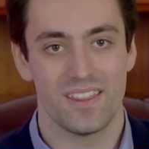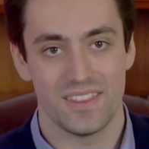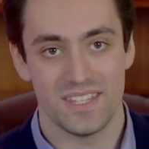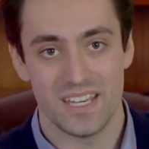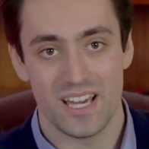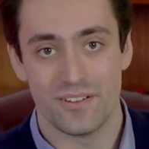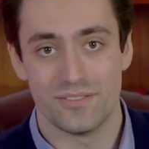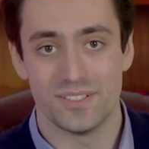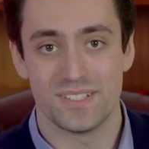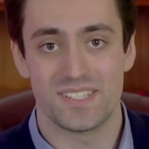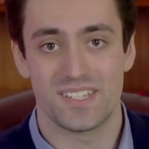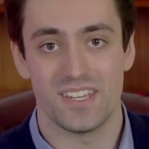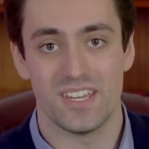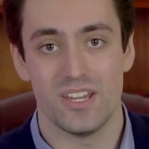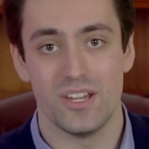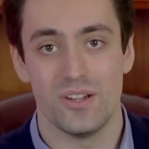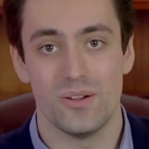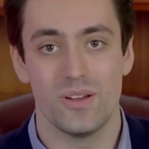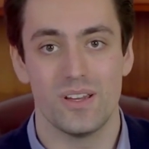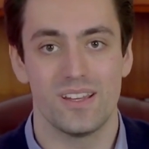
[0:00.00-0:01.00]
other
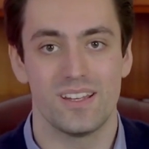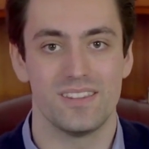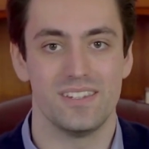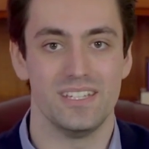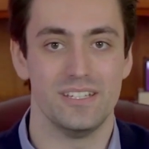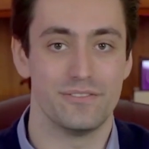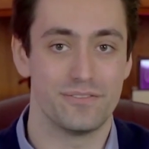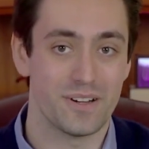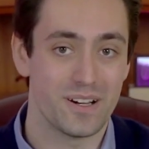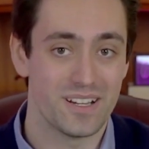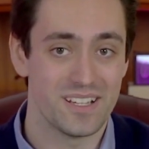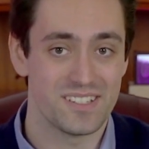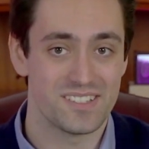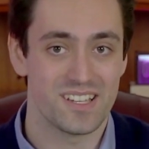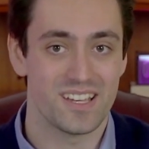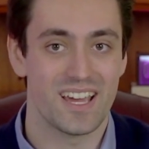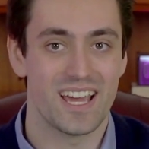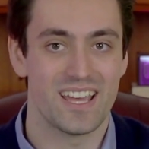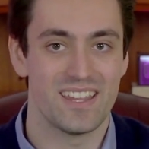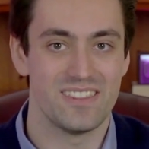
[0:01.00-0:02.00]
two, the
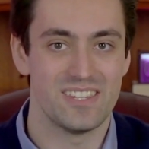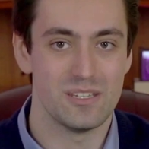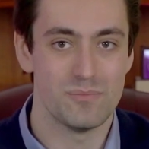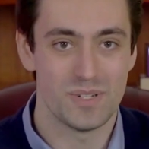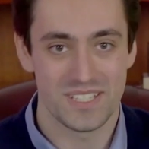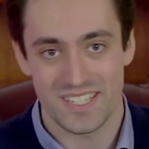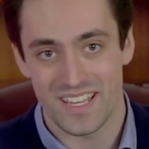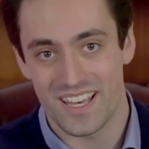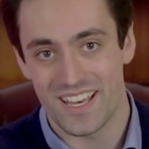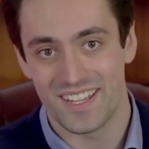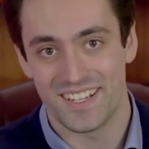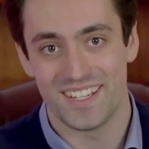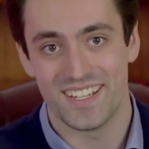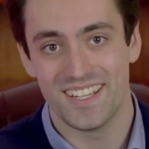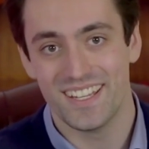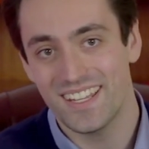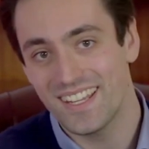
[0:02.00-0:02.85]
Pfizer and the Moderna,